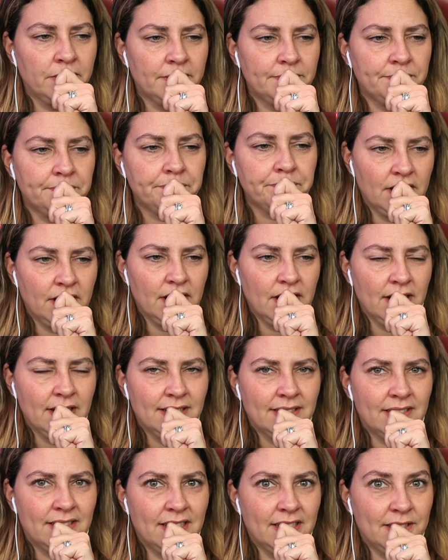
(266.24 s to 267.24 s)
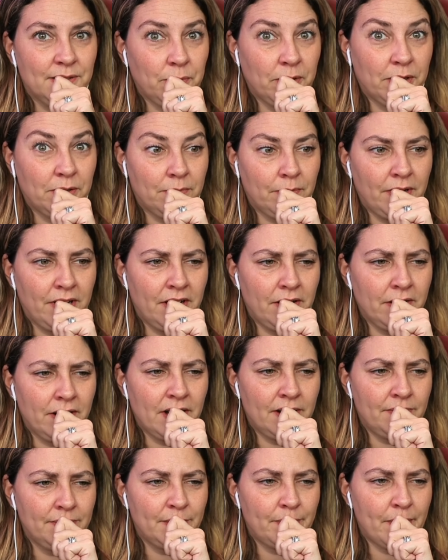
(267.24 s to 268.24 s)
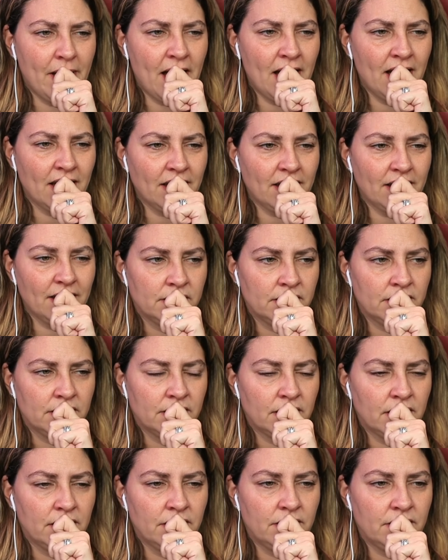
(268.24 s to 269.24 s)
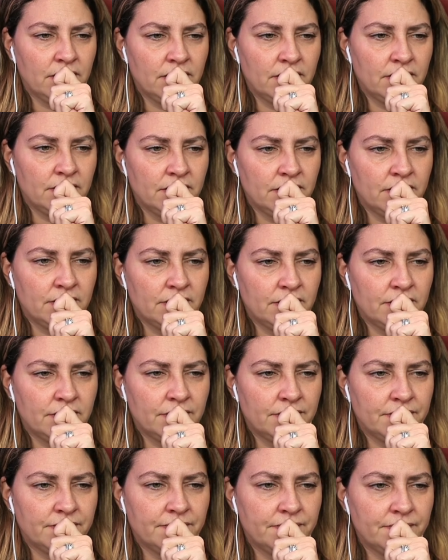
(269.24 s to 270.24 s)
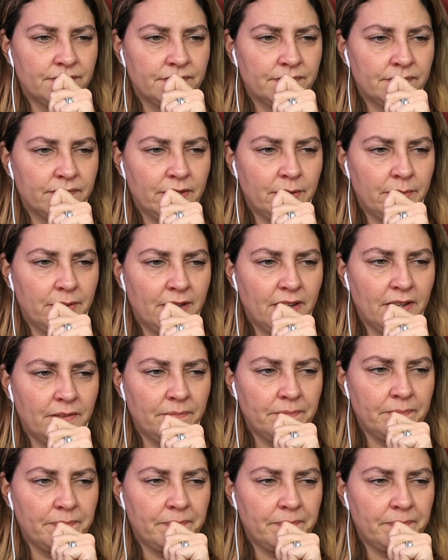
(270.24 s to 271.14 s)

Is this where Rio comes back? Oh. Maybe not.